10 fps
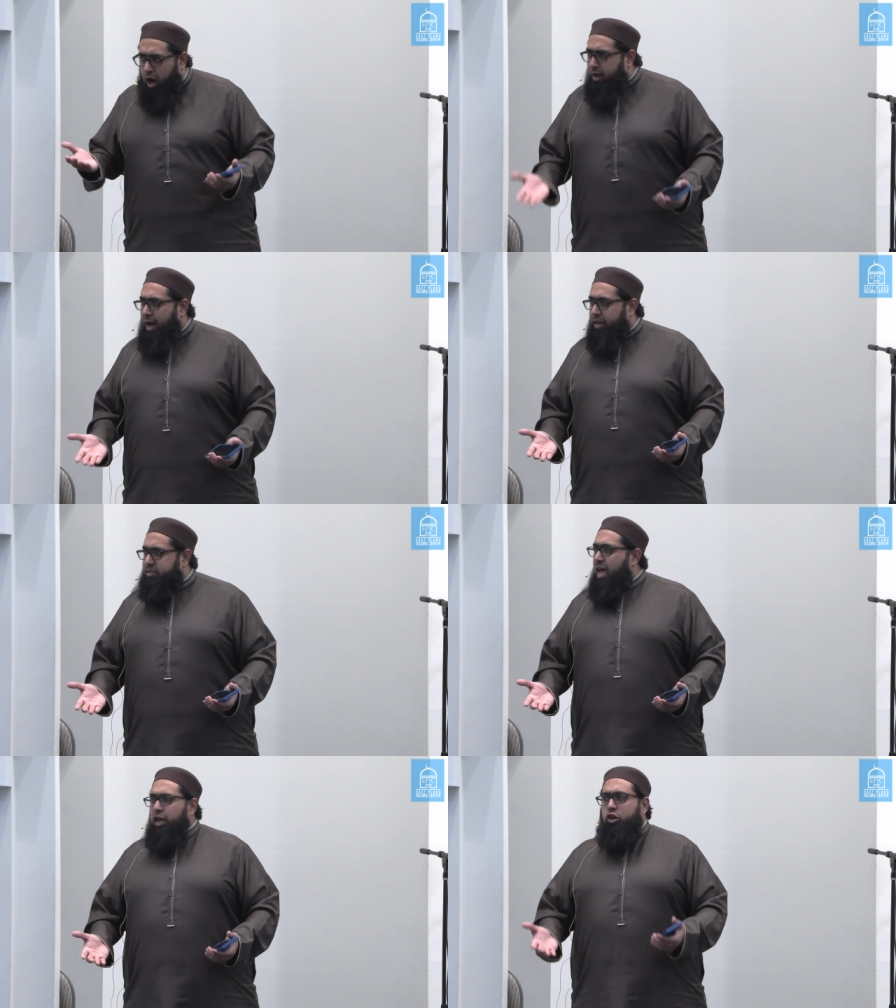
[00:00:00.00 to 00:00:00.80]
taught
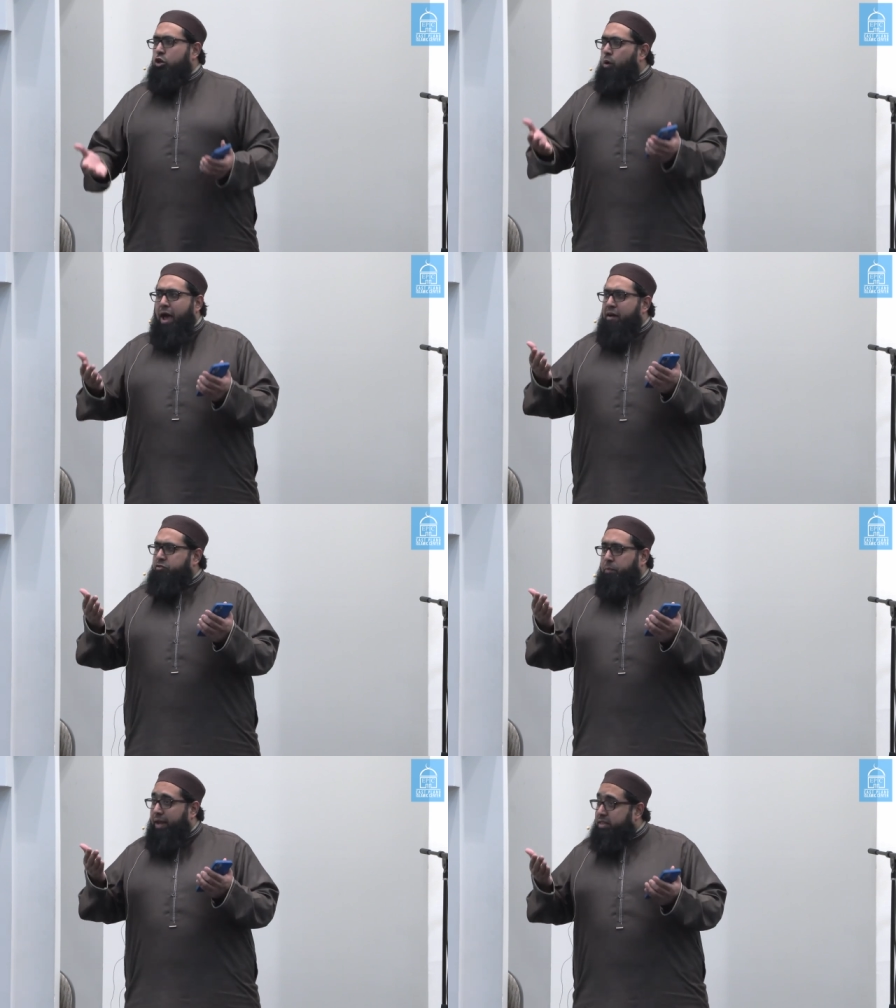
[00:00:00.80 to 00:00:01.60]
us you don't
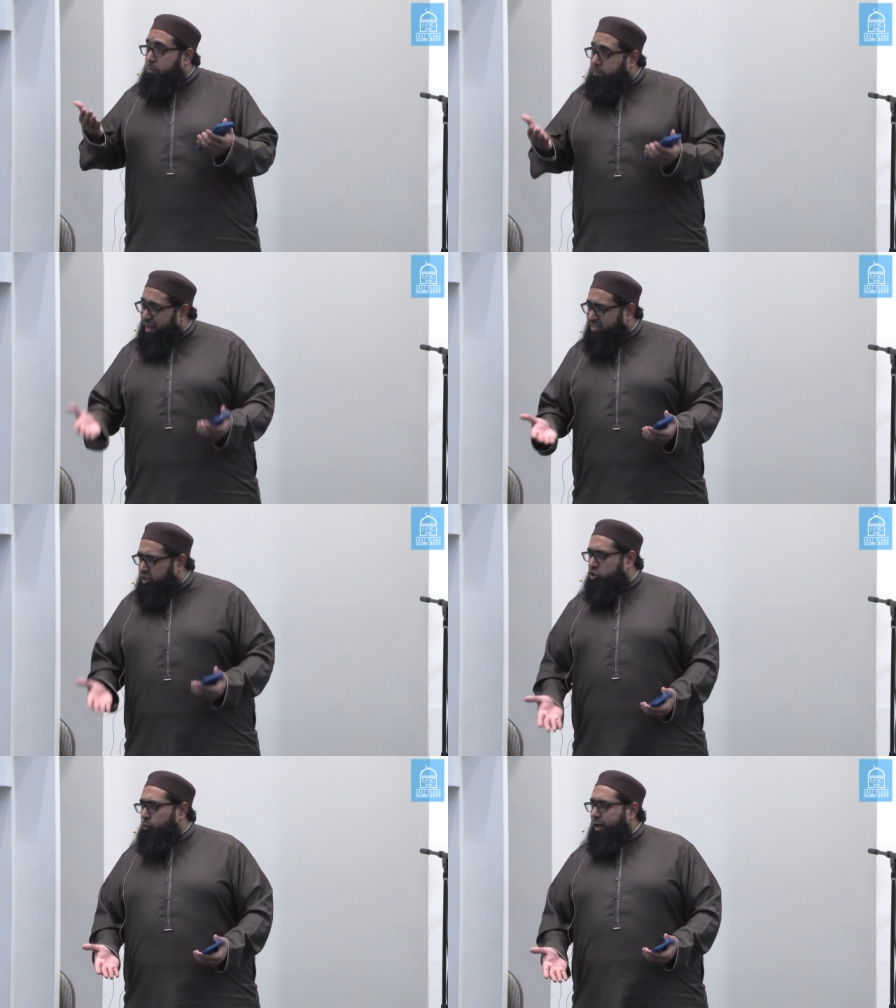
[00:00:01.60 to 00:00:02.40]
have to be in the best
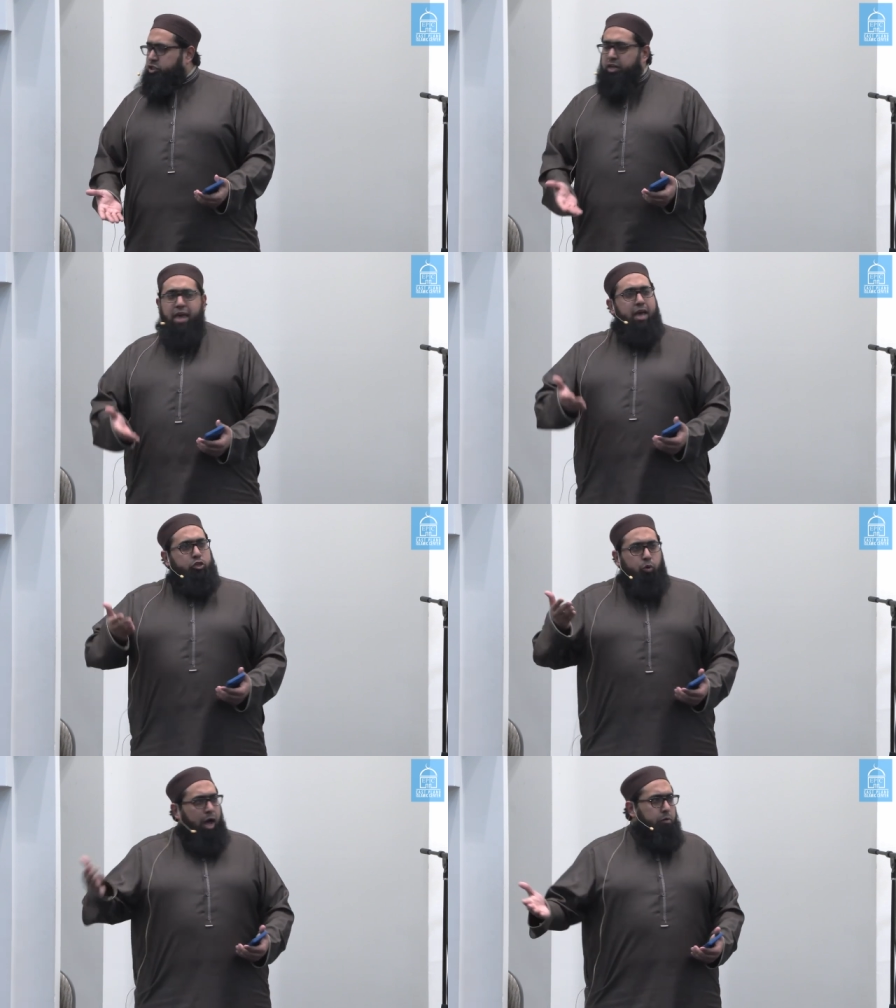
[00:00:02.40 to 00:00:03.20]
situation
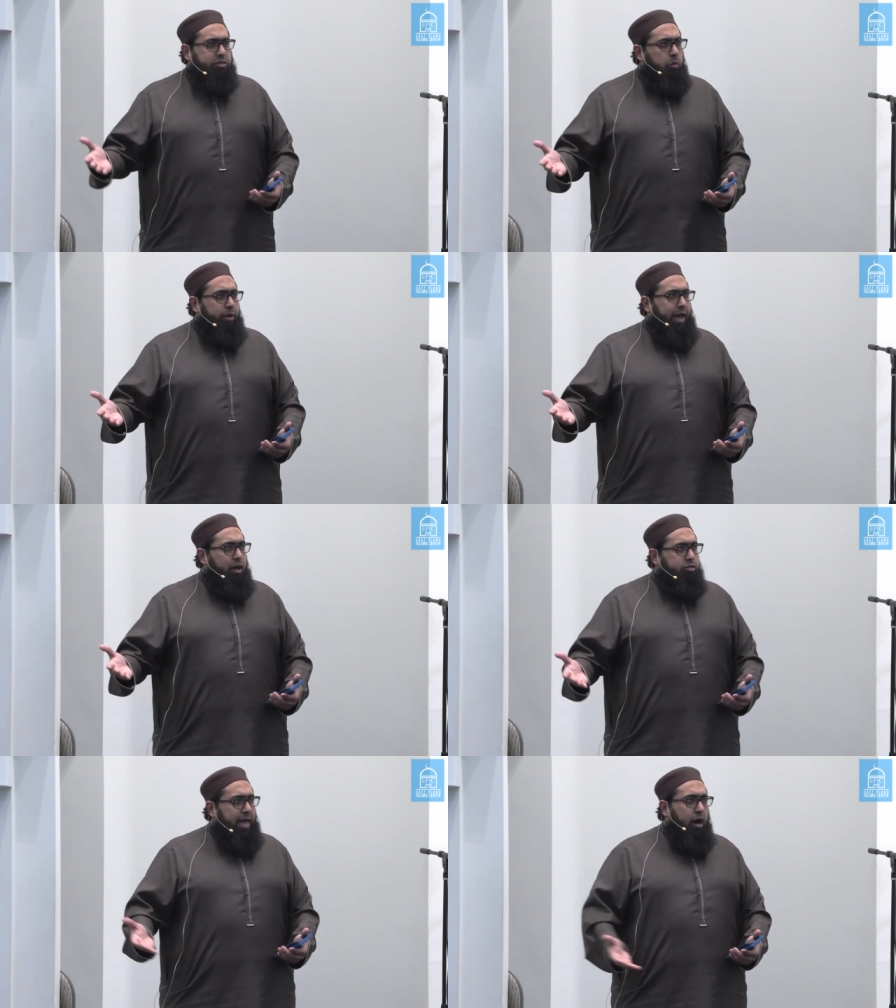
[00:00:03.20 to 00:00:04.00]
to help someone
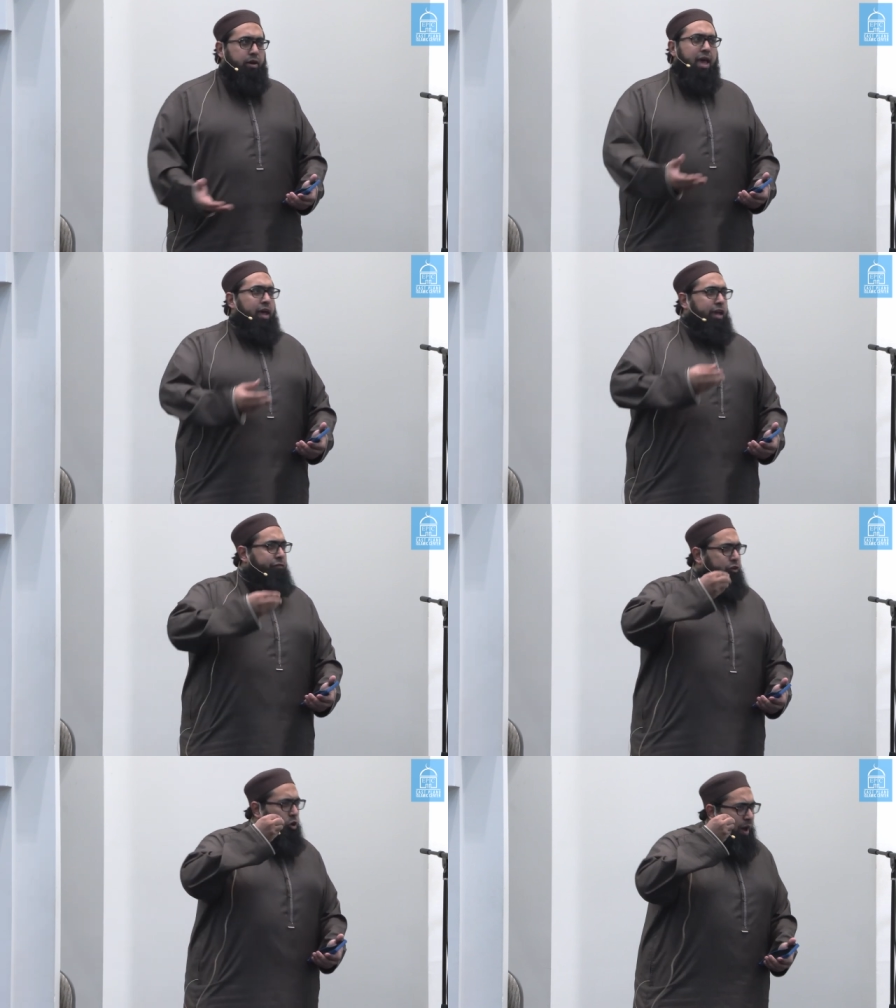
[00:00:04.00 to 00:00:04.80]
else out.
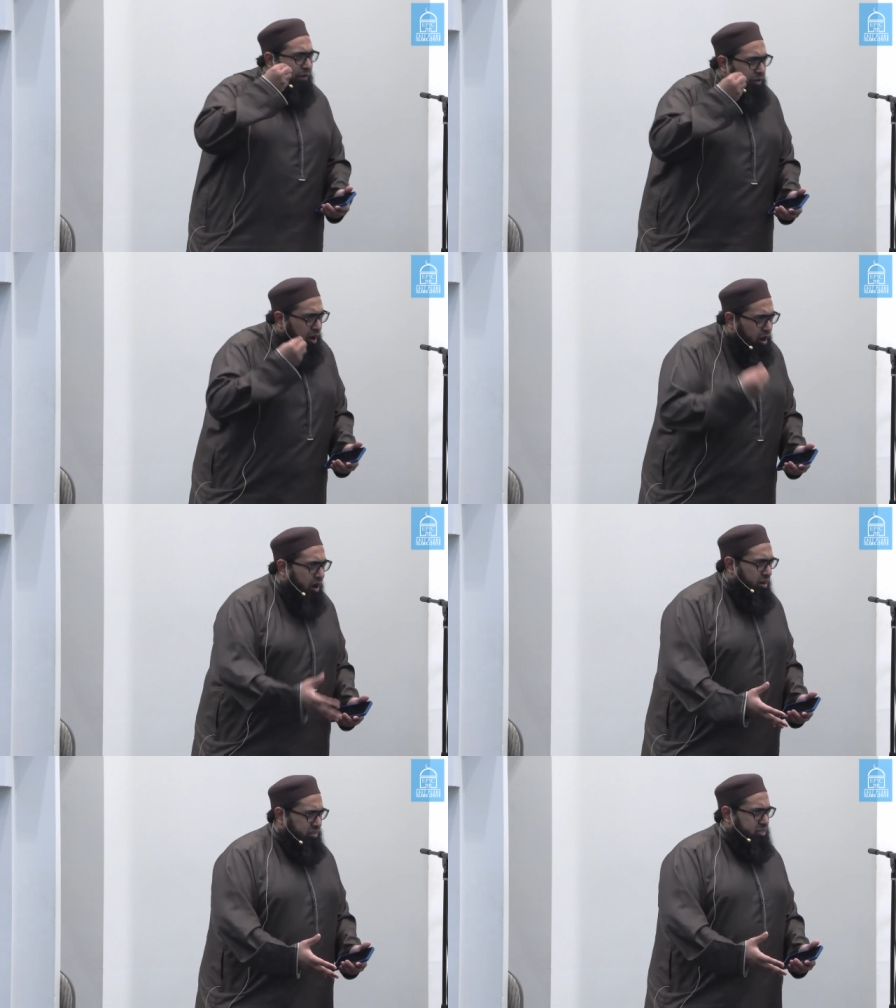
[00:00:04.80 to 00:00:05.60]
If you have a
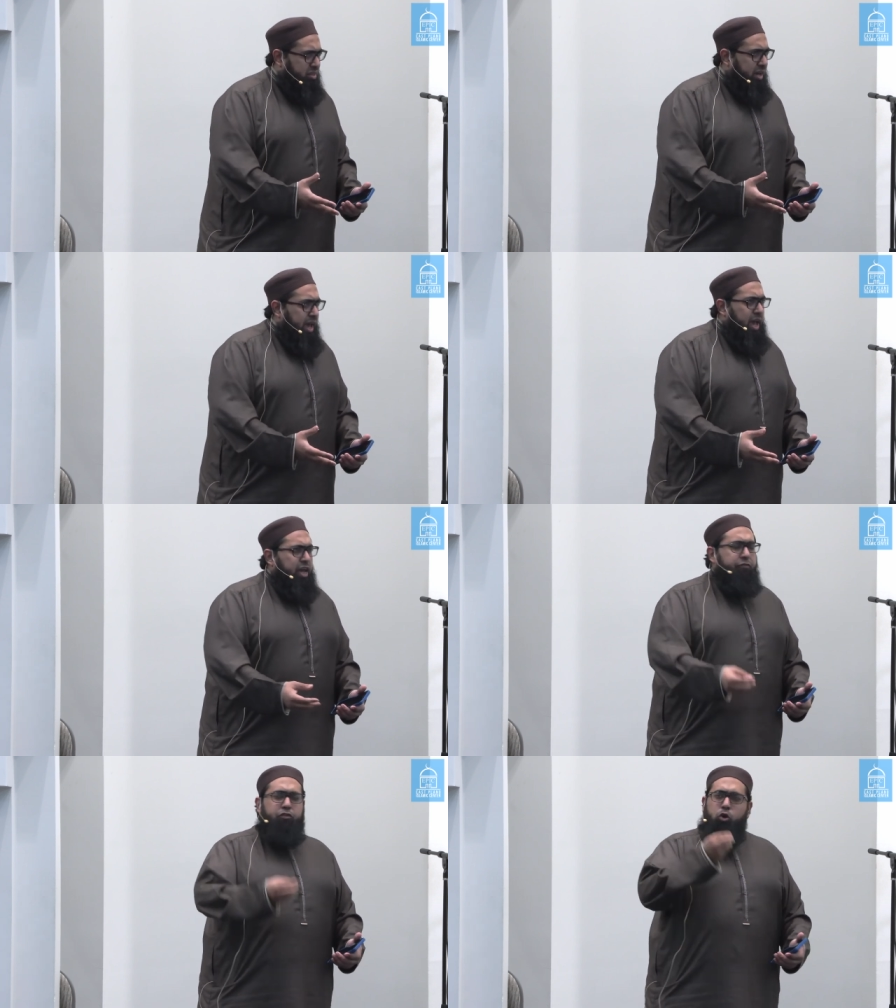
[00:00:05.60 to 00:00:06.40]
heart,
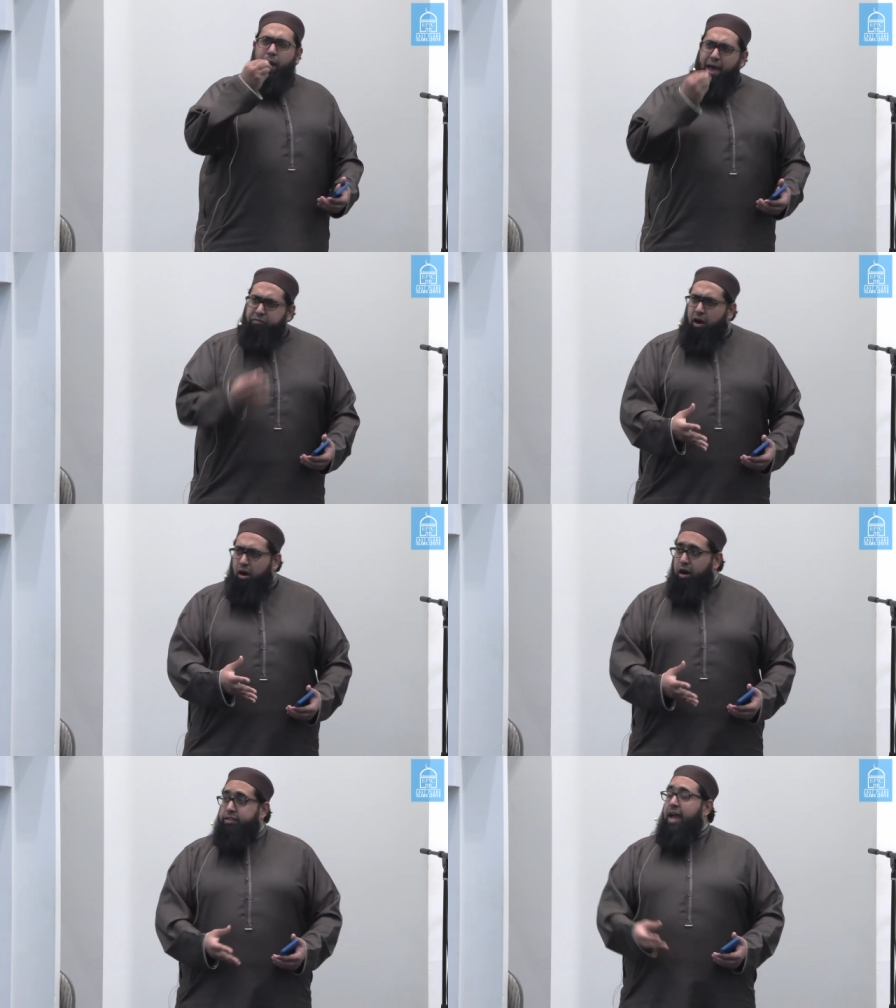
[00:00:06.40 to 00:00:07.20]
if you have a
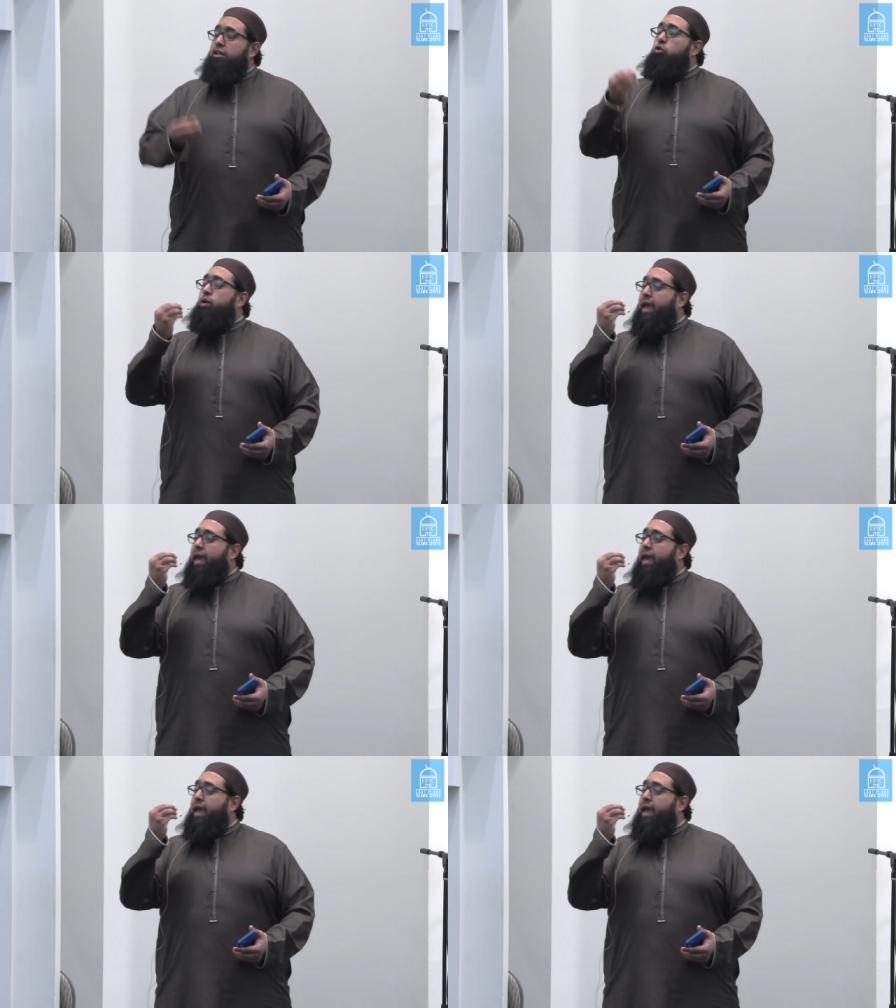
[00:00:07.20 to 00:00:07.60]
heart and you